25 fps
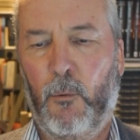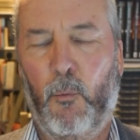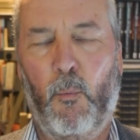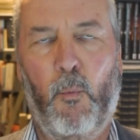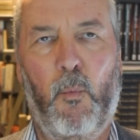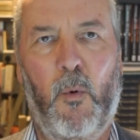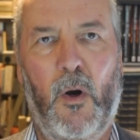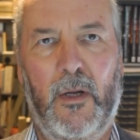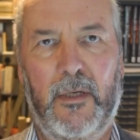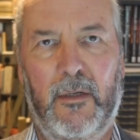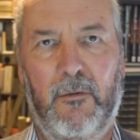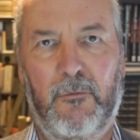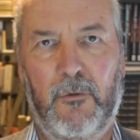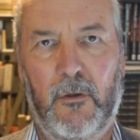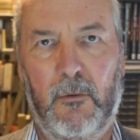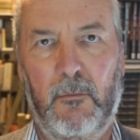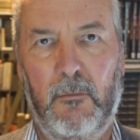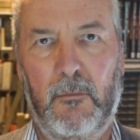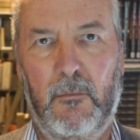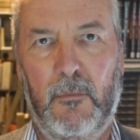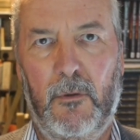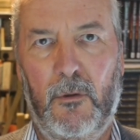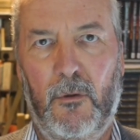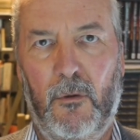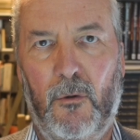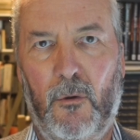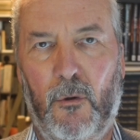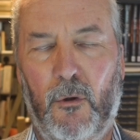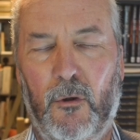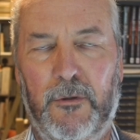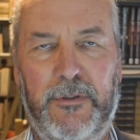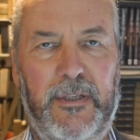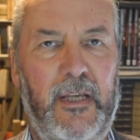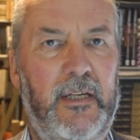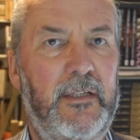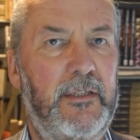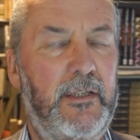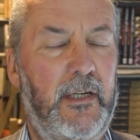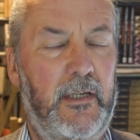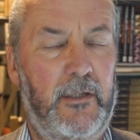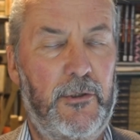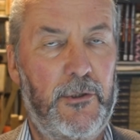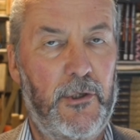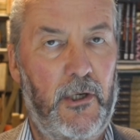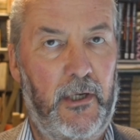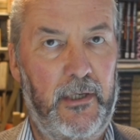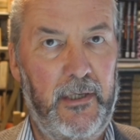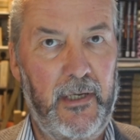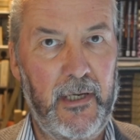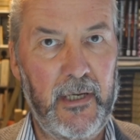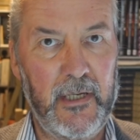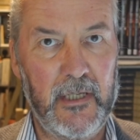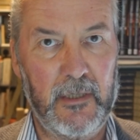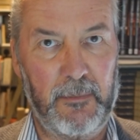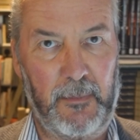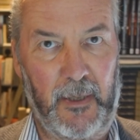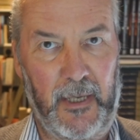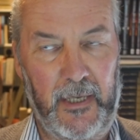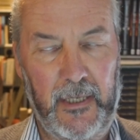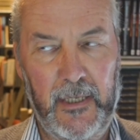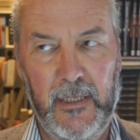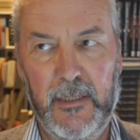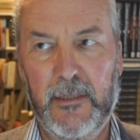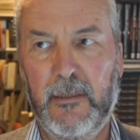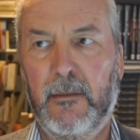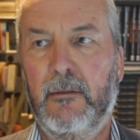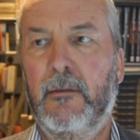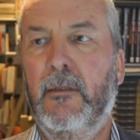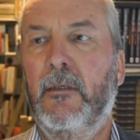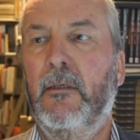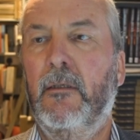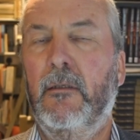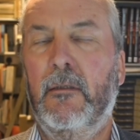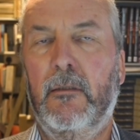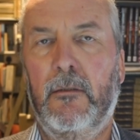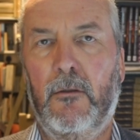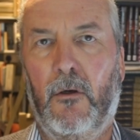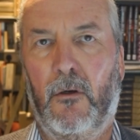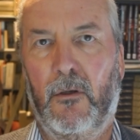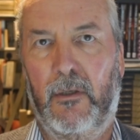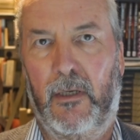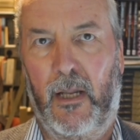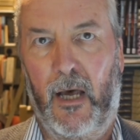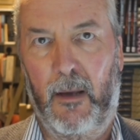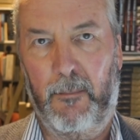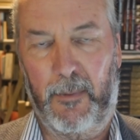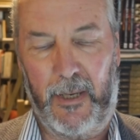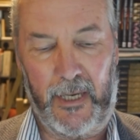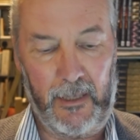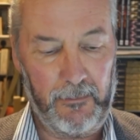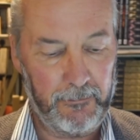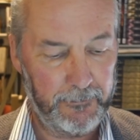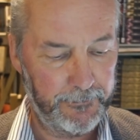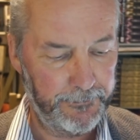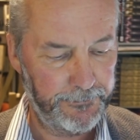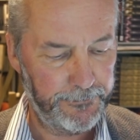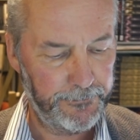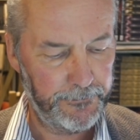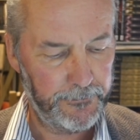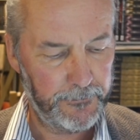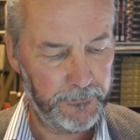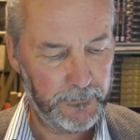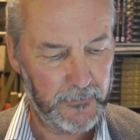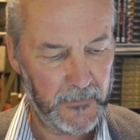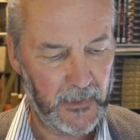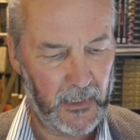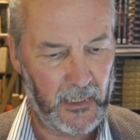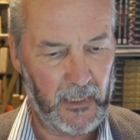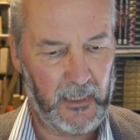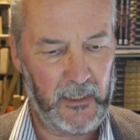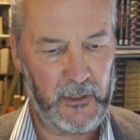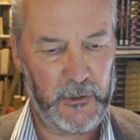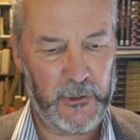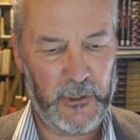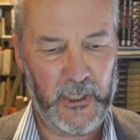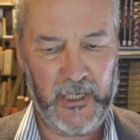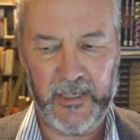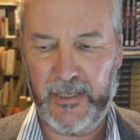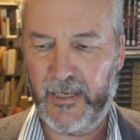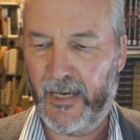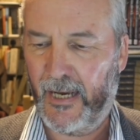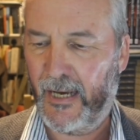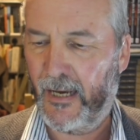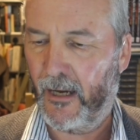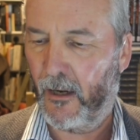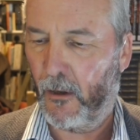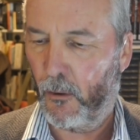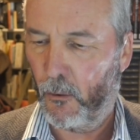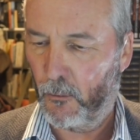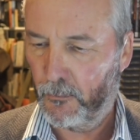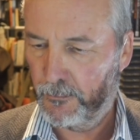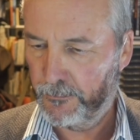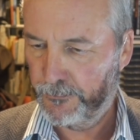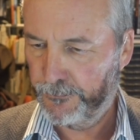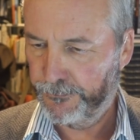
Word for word: one of them authentic Chinese made, not Lamy, Jinhao.